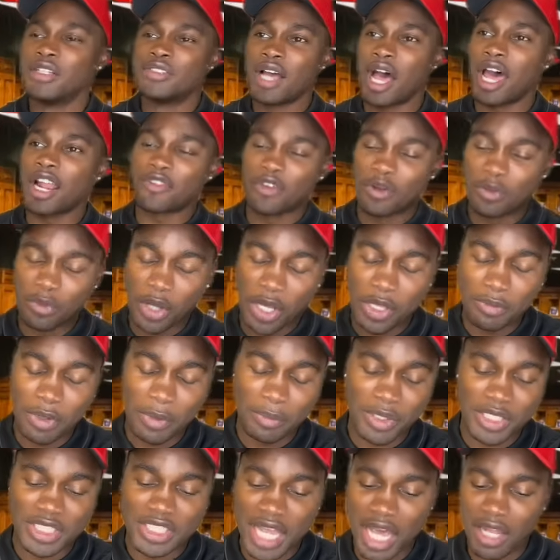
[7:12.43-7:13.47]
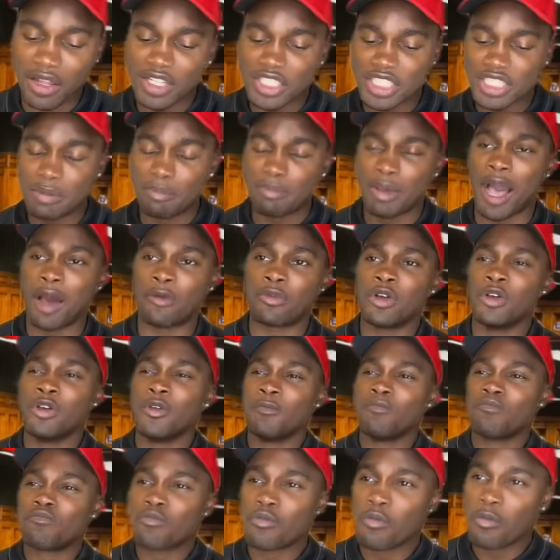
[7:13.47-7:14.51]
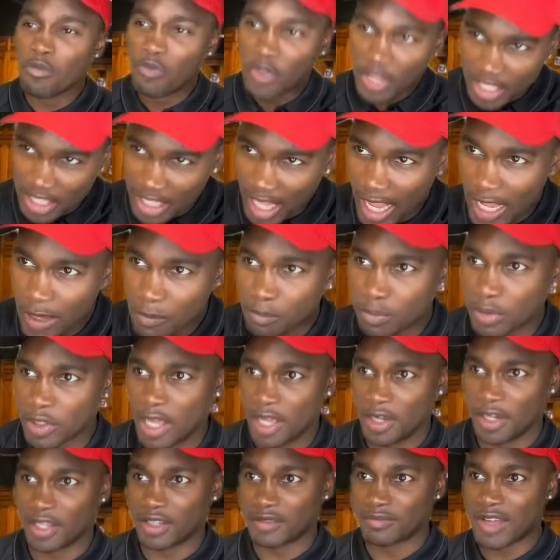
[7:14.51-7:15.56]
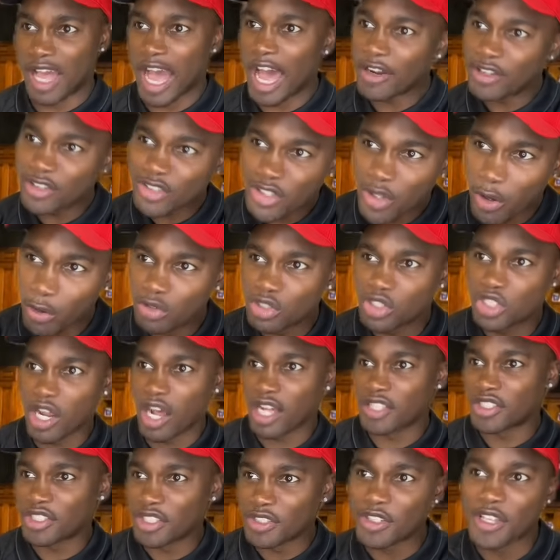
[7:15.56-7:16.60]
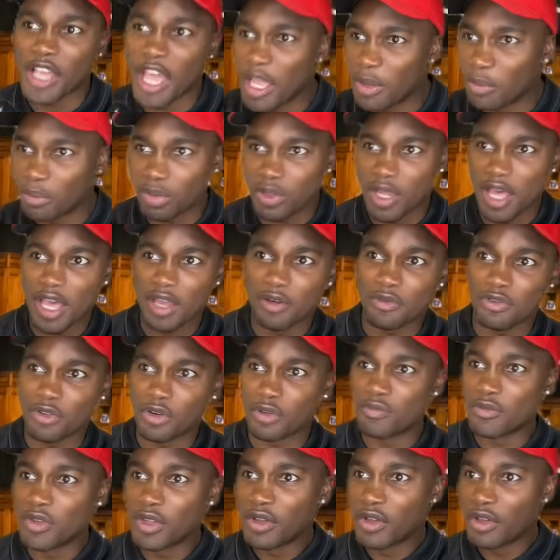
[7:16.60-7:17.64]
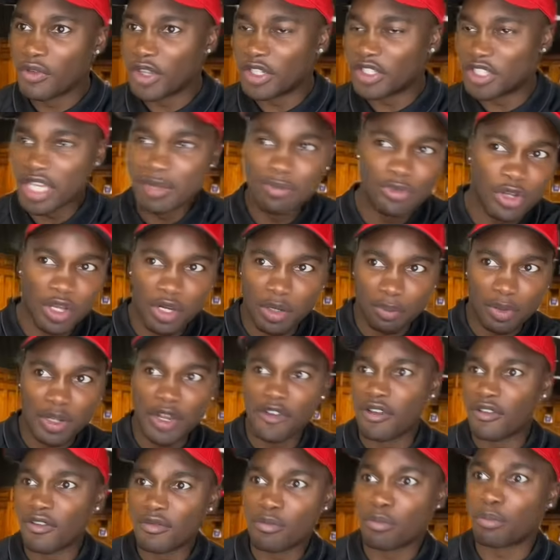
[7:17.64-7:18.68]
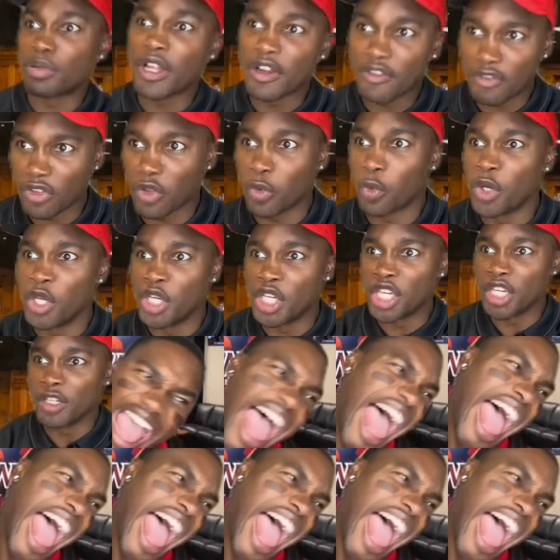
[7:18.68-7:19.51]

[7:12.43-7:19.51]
Donovan, but tell us about the game planning. How does Coach Johnson game plan for the team you're going to play for the week?